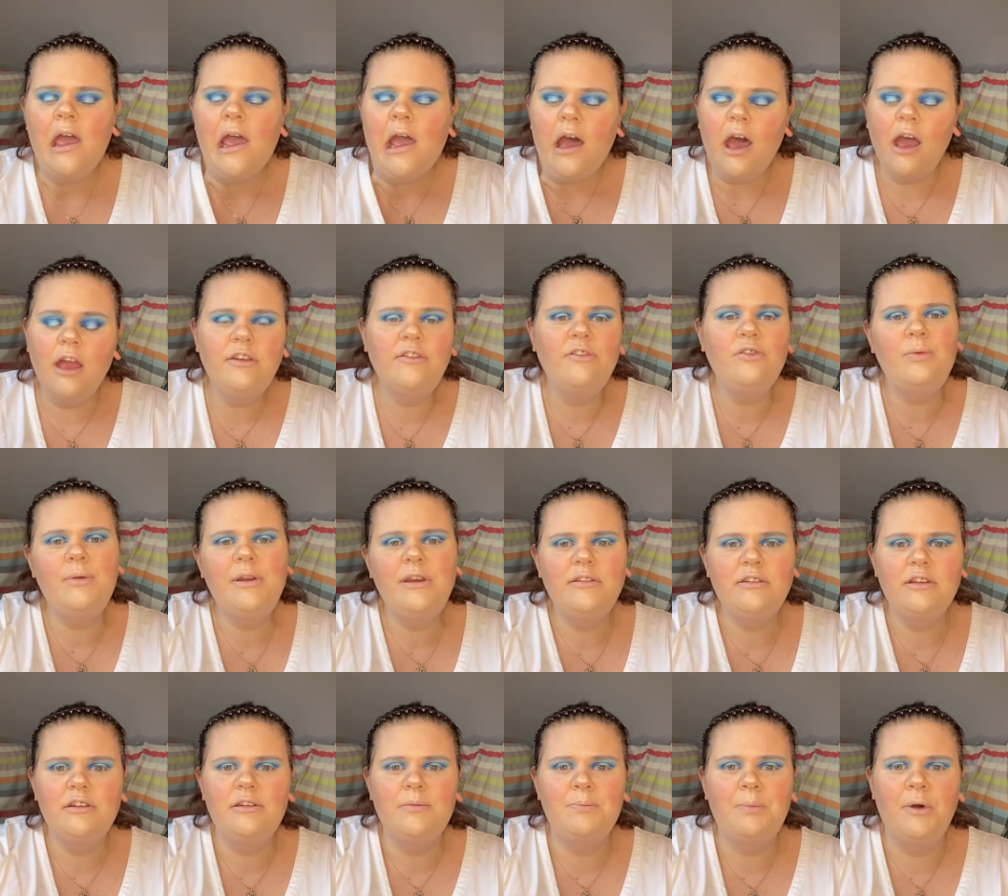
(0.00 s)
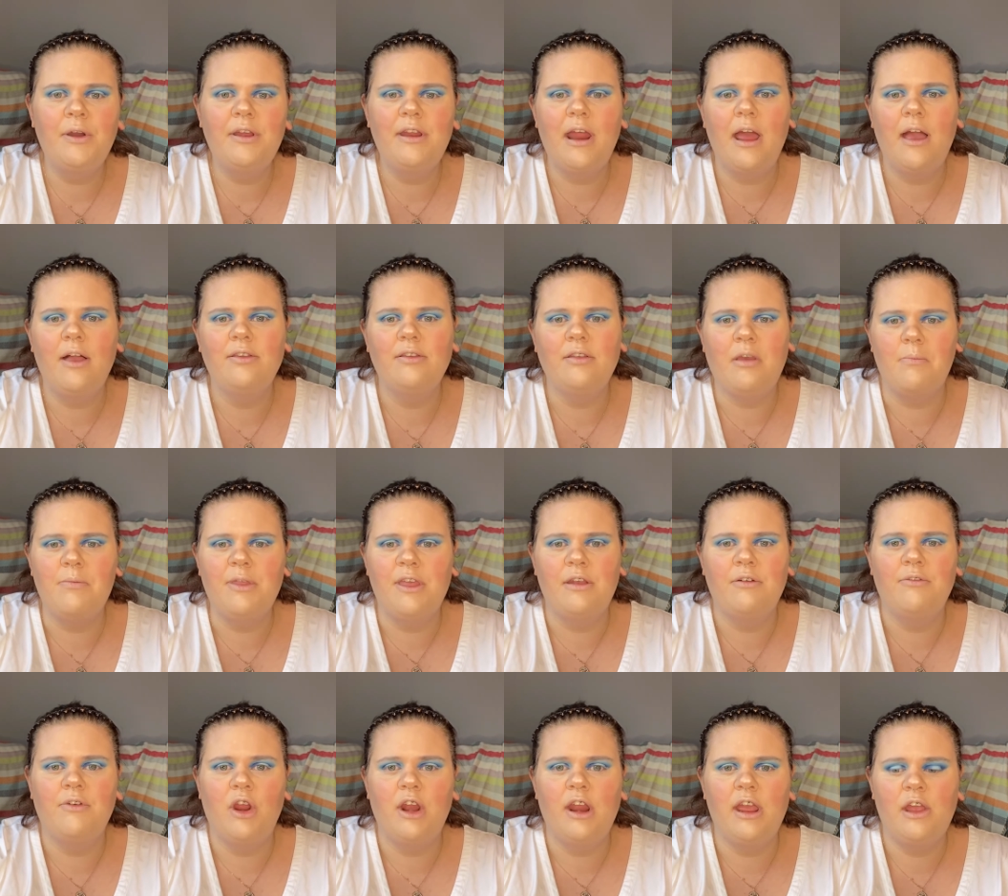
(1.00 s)
I just wanted to point out
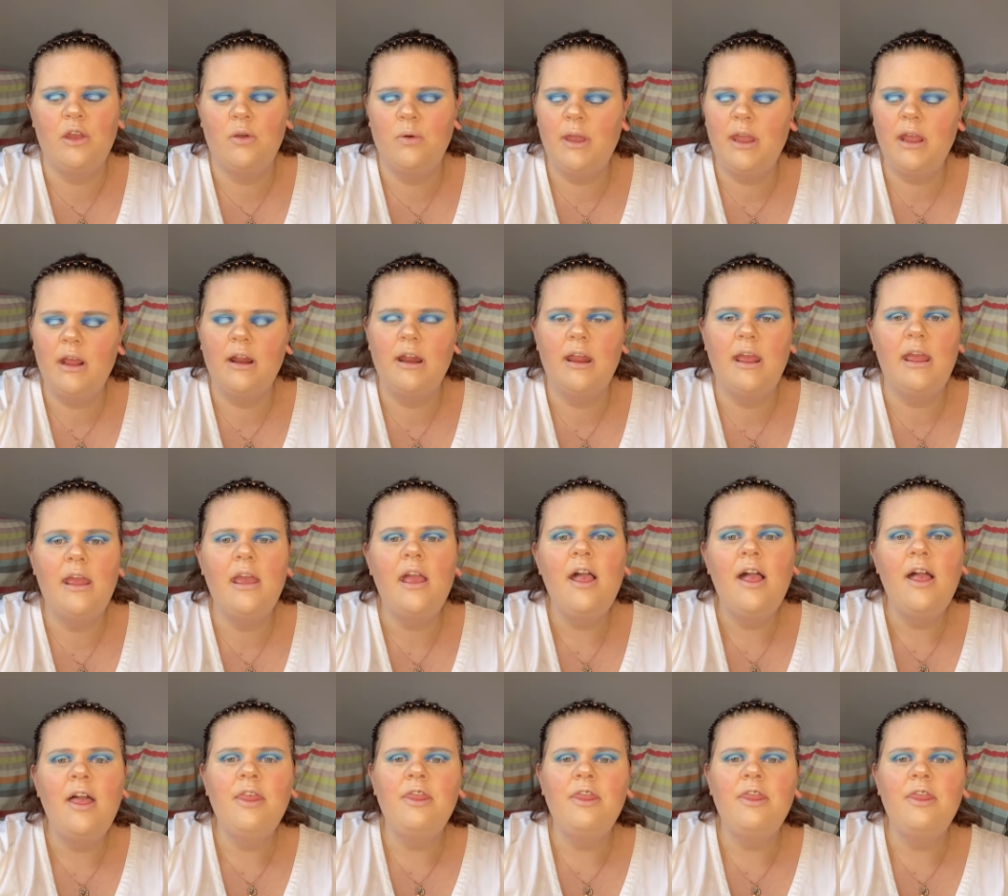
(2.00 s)
something really quickly.